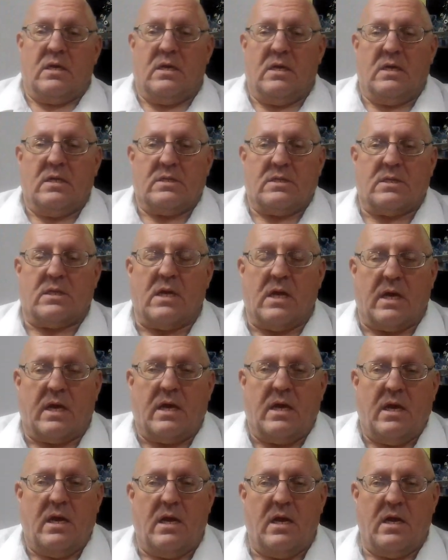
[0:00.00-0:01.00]
it's like,
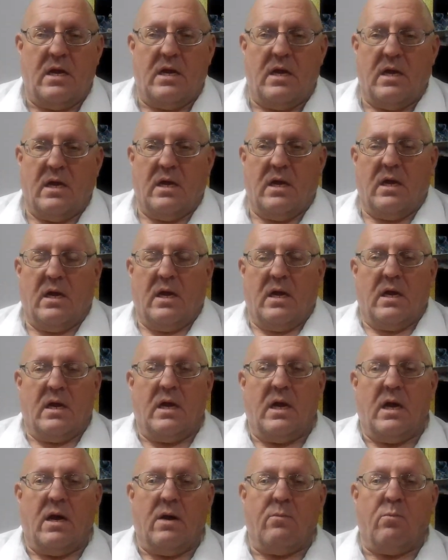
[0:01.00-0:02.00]

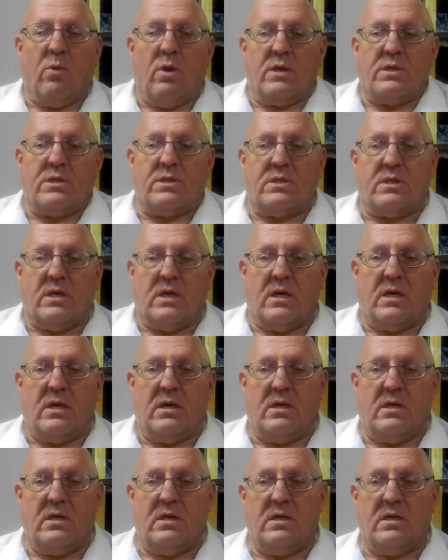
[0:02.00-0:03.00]
yeah, I watched uh,
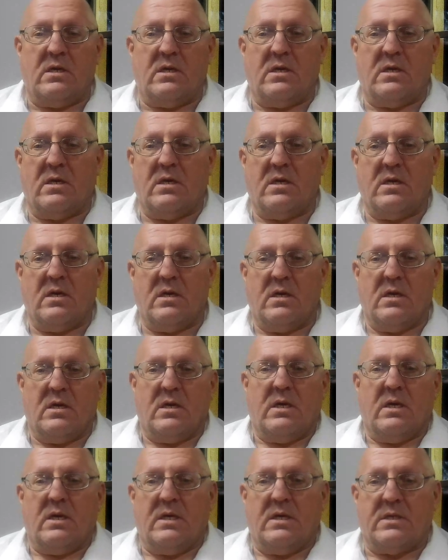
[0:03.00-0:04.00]

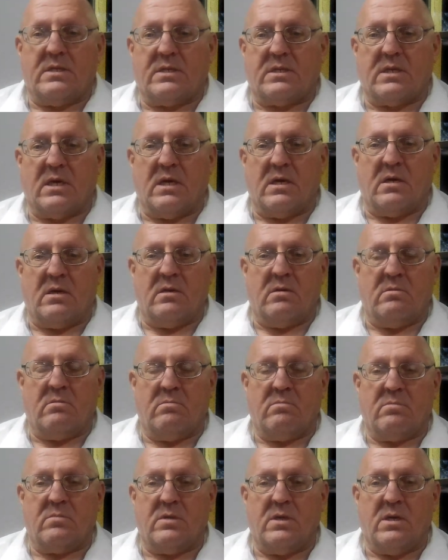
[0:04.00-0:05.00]
his son,
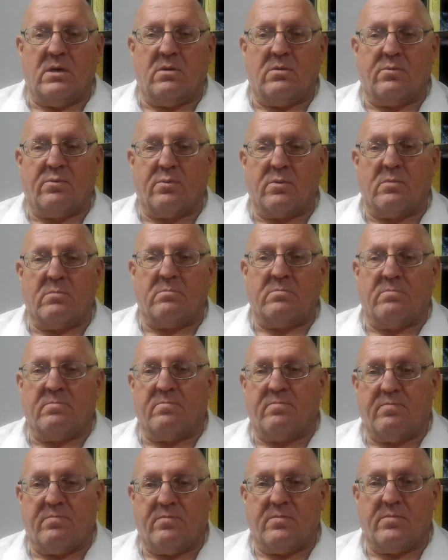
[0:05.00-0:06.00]
you know, from
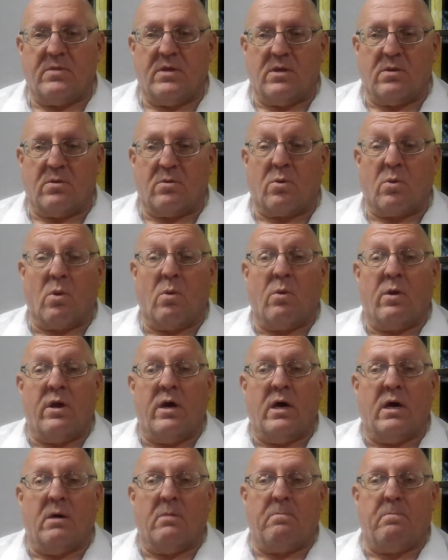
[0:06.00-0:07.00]
you know growing
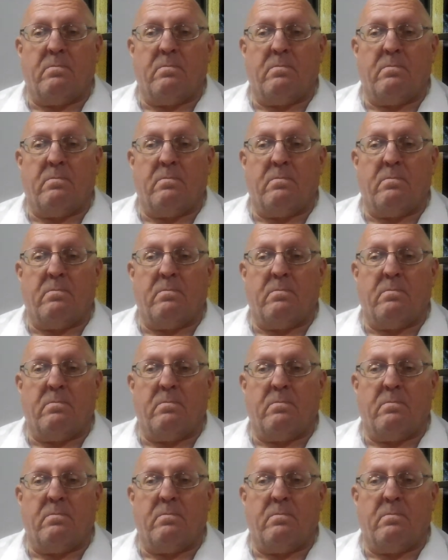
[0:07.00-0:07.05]
up.